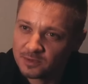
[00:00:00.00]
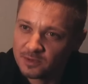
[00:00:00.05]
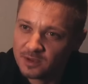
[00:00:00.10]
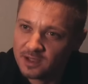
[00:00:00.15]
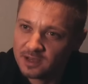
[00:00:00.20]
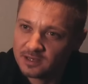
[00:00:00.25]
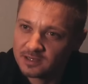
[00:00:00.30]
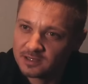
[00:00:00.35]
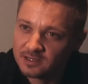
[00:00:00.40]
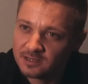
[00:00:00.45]
we
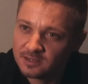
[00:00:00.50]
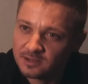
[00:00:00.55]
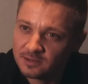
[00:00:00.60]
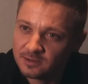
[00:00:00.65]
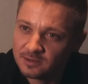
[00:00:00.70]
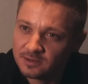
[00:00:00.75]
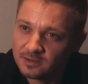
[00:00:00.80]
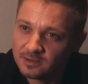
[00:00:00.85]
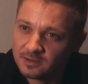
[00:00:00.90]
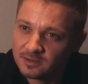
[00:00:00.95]
went. You
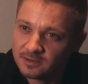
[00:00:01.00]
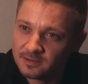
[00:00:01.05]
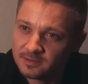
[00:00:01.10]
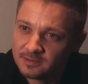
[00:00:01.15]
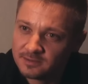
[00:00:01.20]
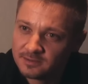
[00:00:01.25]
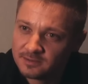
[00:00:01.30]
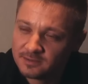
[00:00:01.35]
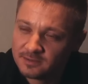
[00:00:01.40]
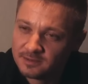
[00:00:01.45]
know, and. Uh,
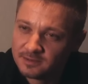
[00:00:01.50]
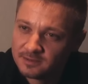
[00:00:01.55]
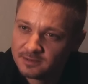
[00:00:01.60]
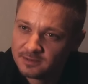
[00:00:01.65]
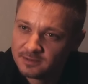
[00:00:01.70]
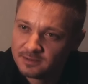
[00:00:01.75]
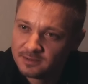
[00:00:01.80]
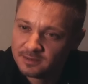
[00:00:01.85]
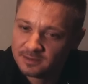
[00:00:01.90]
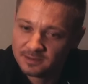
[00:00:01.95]

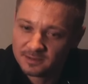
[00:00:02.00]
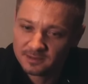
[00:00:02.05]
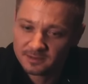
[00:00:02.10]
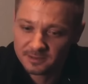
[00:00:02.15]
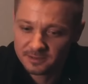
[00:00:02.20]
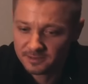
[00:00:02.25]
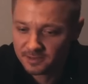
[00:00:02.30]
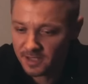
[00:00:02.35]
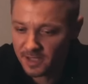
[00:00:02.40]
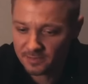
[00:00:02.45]

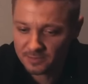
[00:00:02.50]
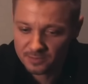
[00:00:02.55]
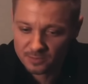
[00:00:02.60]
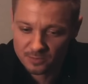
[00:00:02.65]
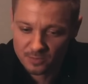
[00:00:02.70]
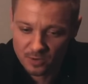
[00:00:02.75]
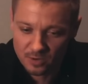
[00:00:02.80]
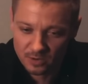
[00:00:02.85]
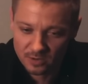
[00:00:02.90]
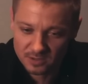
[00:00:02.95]
and,
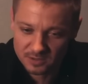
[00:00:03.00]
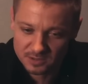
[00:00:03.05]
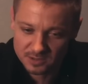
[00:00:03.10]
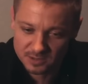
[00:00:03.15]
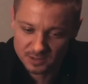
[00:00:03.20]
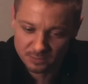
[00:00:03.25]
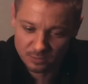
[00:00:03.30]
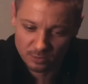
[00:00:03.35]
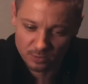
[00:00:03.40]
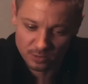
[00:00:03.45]
Kathryn and Mark as a
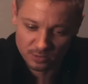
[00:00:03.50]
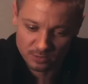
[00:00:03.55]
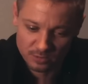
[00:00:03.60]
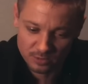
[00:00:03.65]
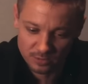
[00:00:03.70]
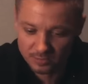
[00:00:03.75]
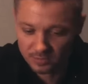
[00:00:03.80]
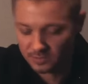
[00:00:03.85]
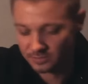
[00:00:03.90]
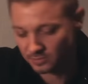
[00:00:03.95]
support
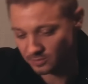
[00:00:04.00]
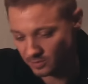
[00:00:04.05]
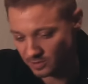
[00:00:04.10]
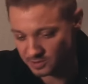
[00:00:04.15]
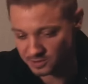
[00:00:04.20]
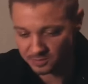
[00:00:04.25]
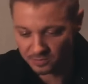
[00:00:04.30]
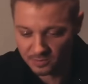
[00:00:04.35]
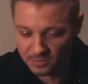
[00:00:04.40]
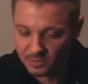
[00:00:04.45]
group, and
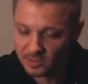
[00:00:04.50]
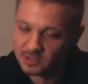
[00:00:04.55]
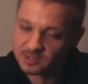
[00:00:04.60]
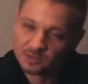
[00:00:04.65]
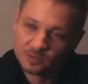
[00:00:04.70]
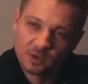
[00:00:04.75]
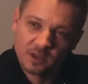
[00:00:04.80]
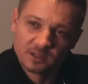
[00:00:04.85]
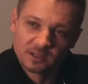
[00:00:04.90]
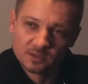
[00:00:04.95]
some hidden
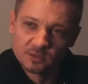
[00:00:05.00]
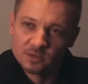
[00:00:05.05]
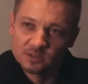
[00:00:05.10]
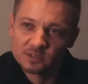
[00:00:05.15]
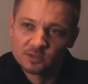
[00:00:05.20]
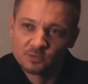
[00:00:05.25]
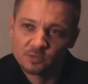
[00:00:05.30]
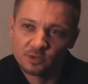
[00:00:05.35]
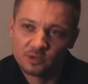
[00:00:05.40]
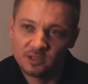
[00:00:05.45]
cameras. We had, we
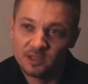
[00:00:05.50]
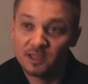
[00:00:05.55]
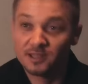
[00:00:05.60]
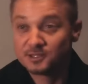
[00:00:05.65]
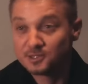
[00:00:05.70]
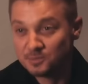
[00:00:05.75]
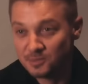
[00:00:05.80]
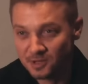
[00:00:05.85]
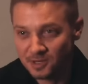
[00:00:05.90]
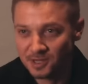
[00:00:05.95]
had some really, yeah,
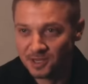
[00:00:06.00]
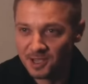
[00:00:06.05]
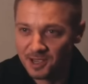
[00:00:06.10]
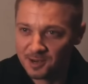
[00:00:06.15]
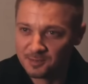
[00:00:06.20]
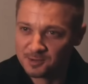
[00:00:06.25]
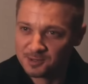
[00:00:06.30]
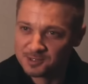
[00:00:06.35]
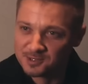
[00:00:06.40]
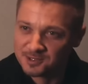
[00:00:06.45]
and some hidden
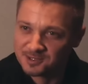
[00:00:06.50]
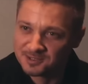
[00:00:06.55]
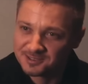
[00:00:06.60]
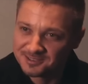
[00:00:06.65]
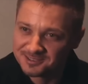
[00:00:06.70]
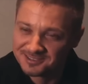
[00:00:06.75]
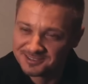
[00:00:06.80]
cameras.